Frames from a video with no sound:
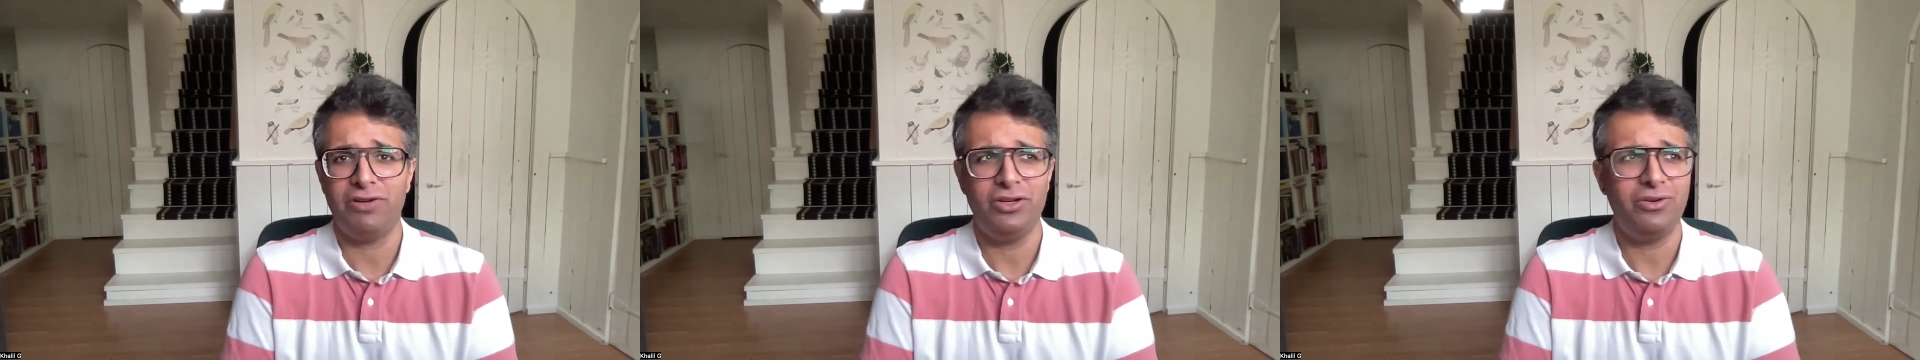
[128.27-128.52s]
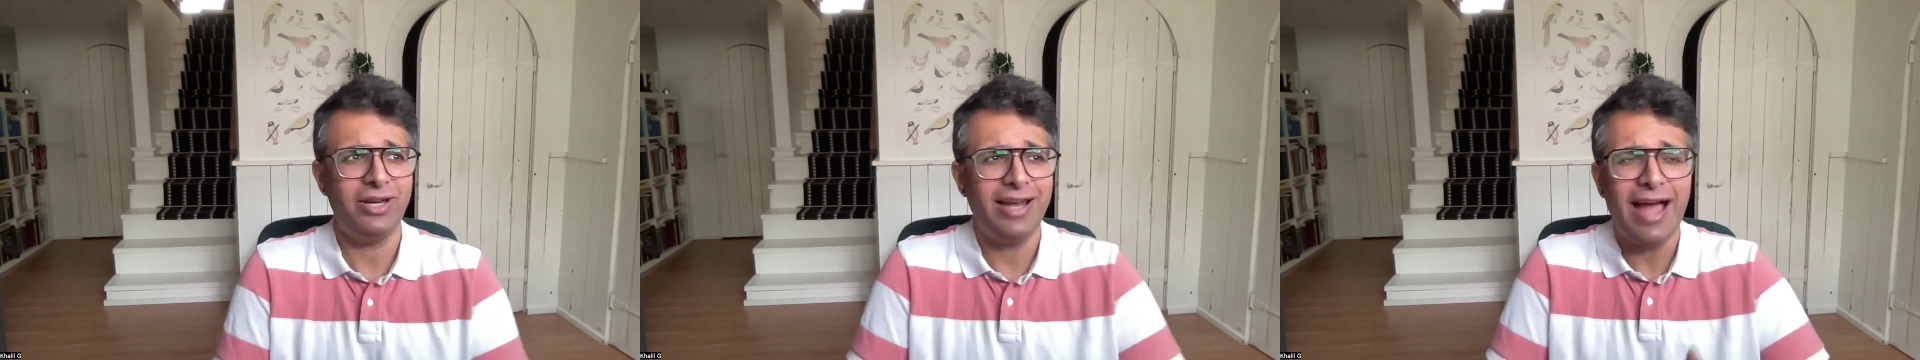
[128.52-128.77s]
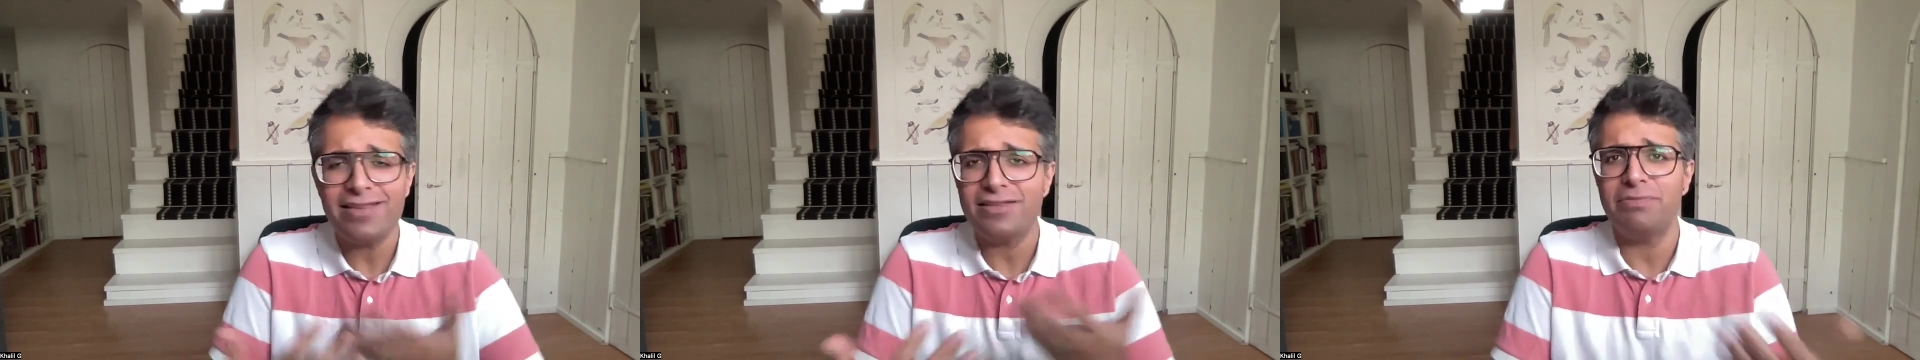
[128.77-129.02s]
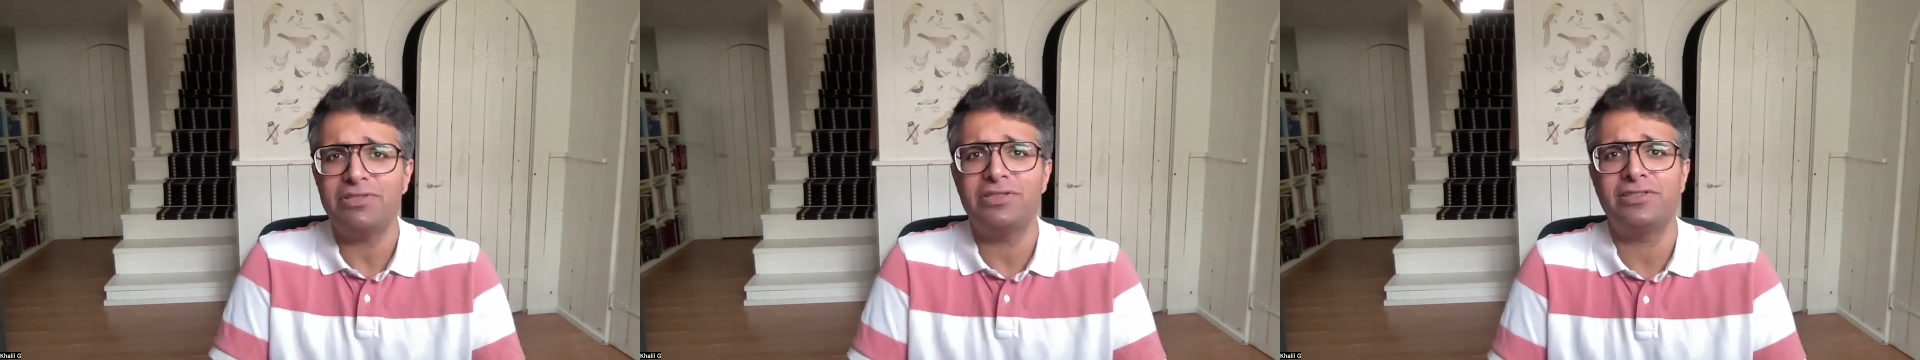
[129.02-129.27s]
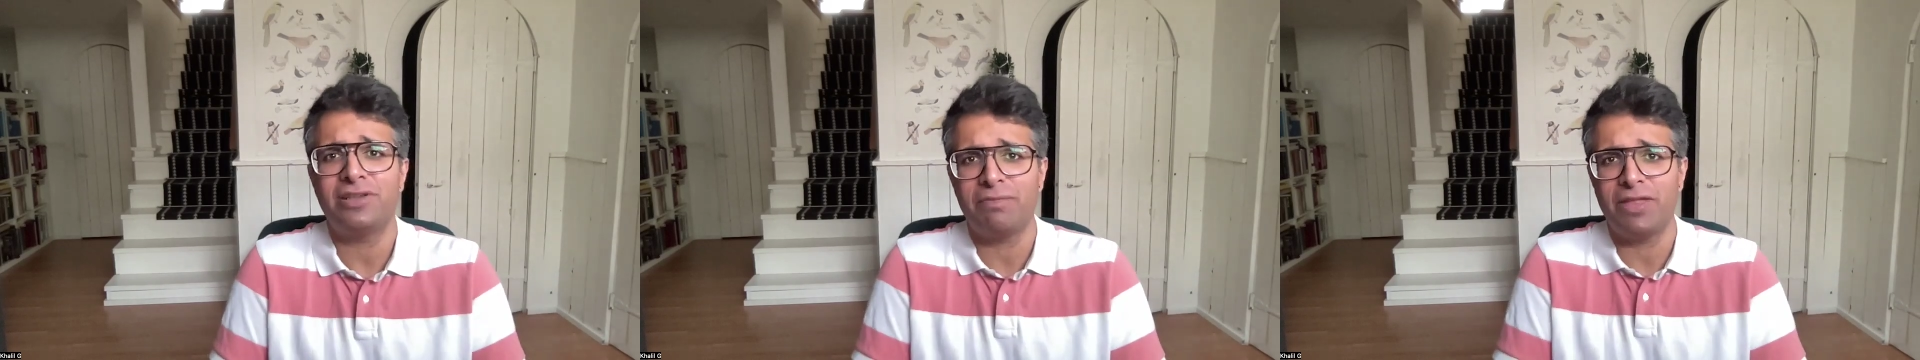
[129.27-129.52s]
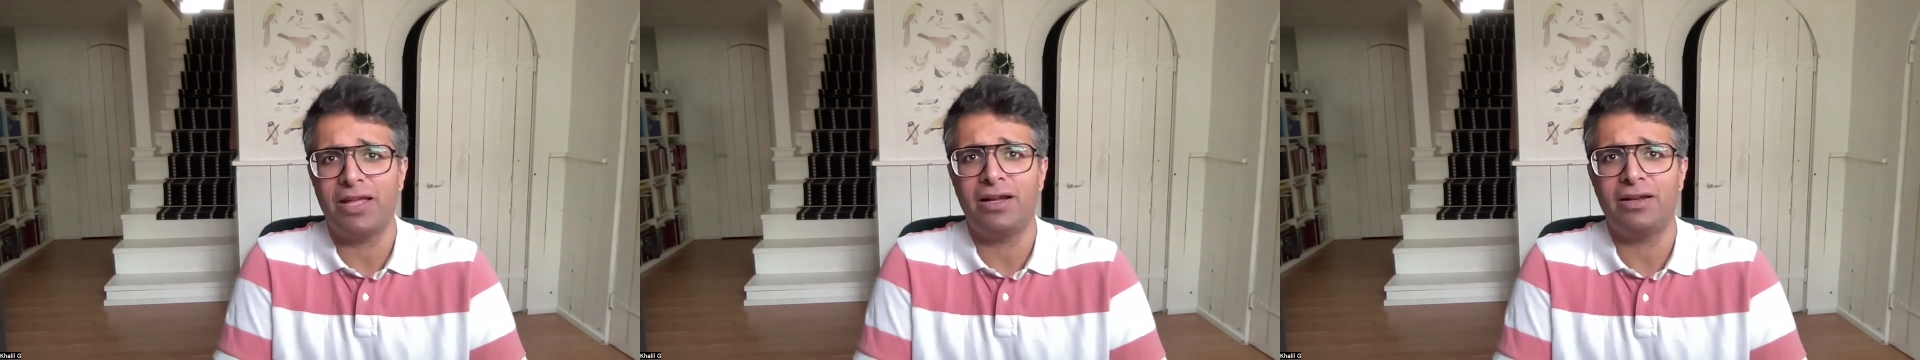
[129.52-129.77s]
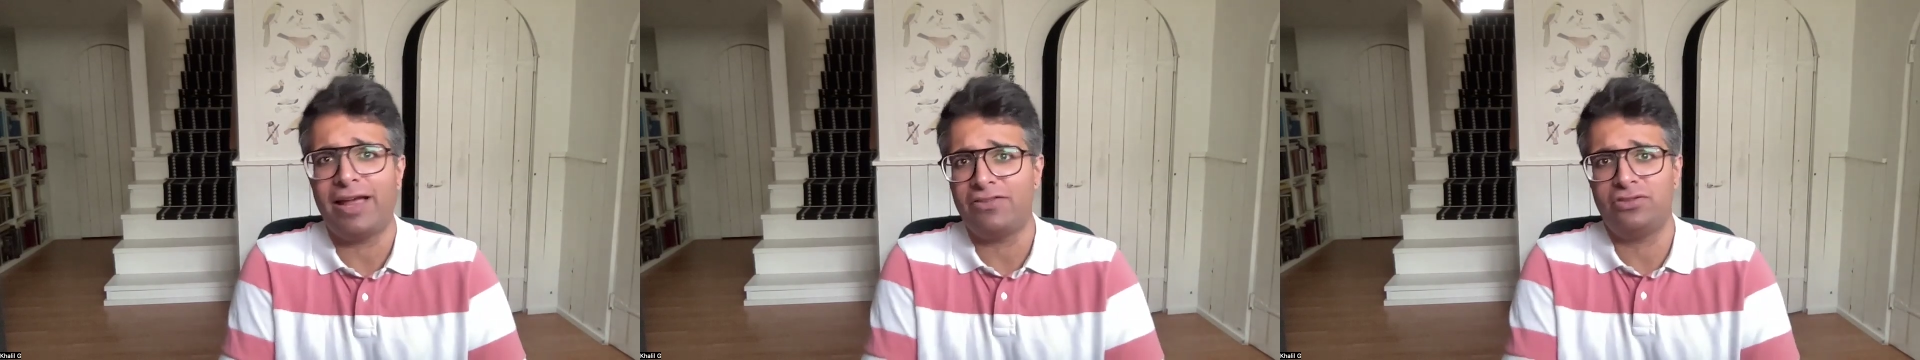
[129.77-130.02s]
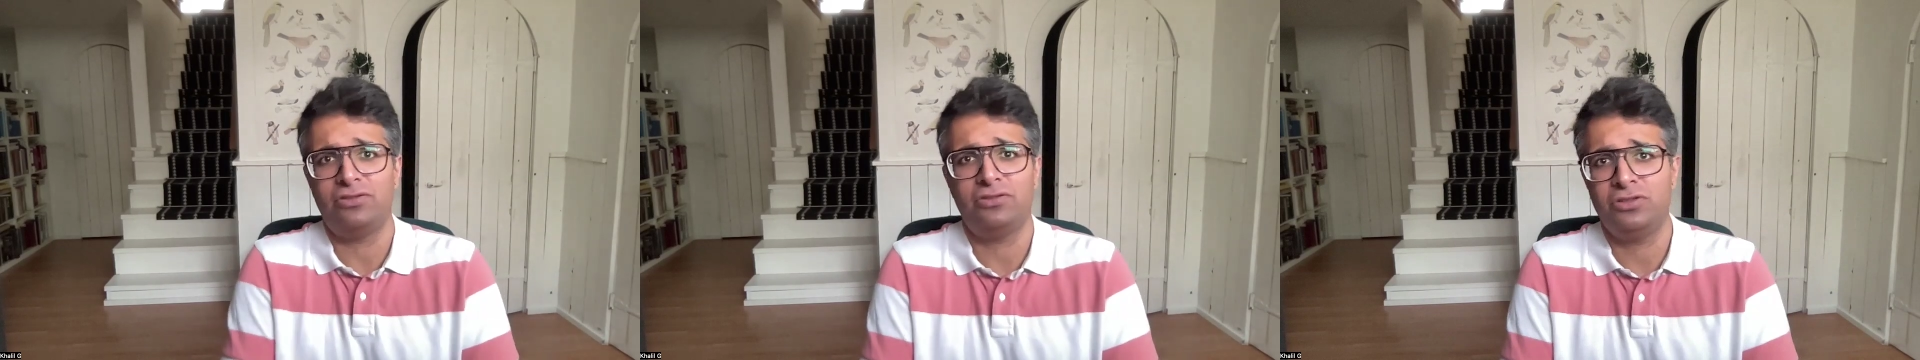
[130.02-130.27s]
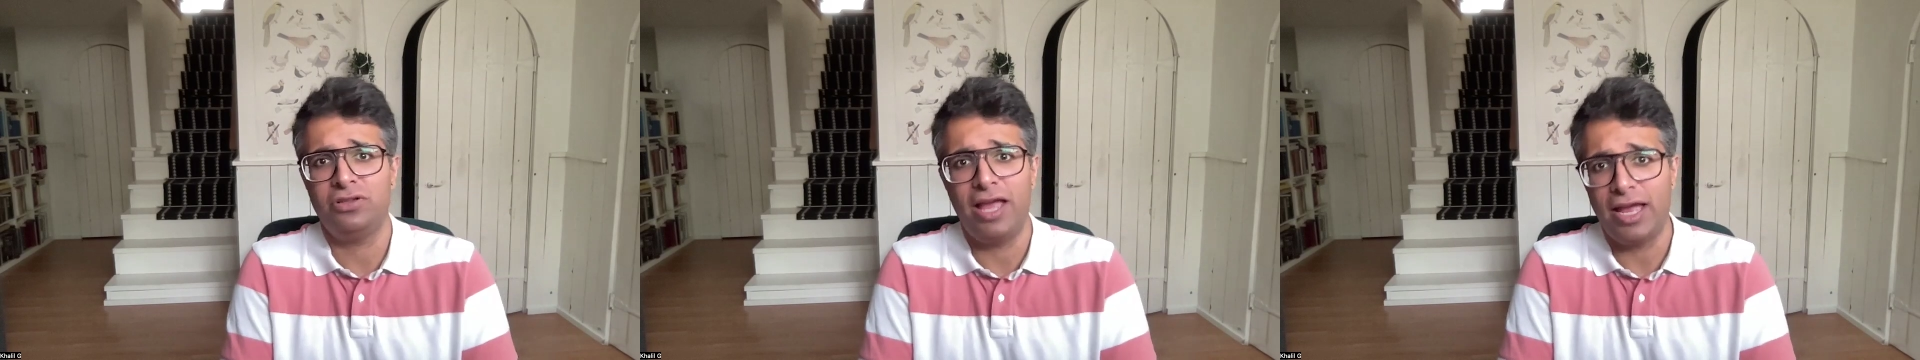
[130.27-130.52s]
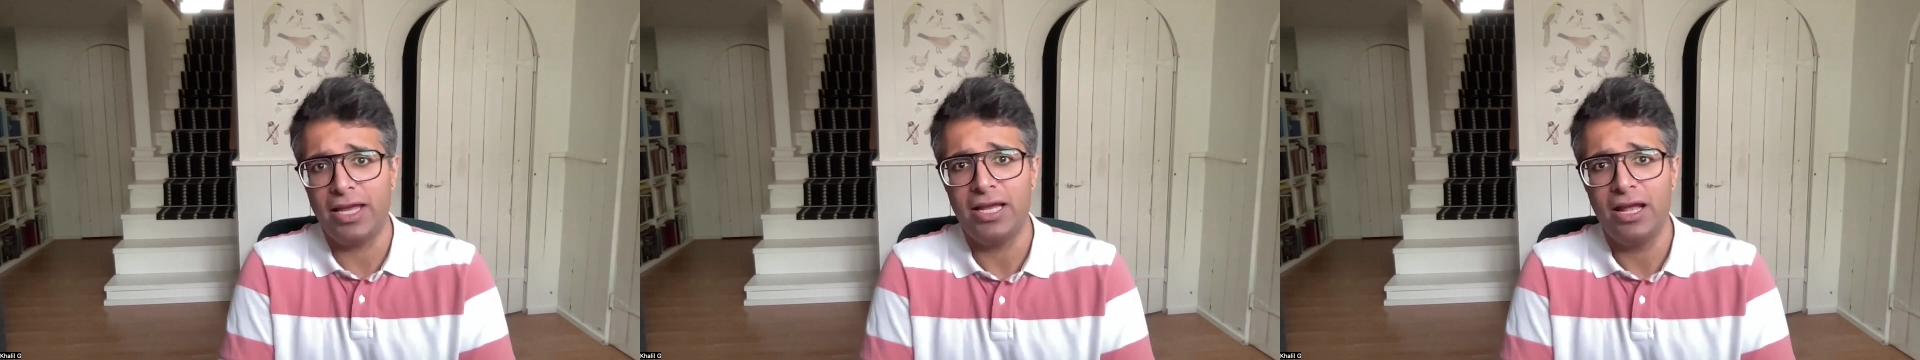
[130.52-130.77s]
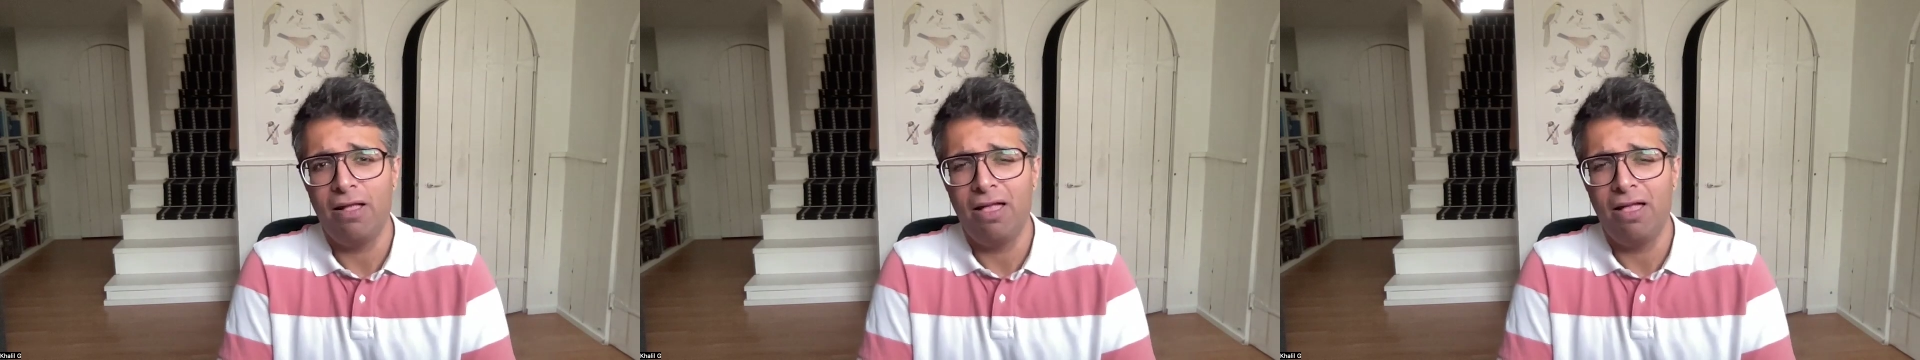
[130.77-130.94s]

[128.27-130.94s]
It adds something nice to today.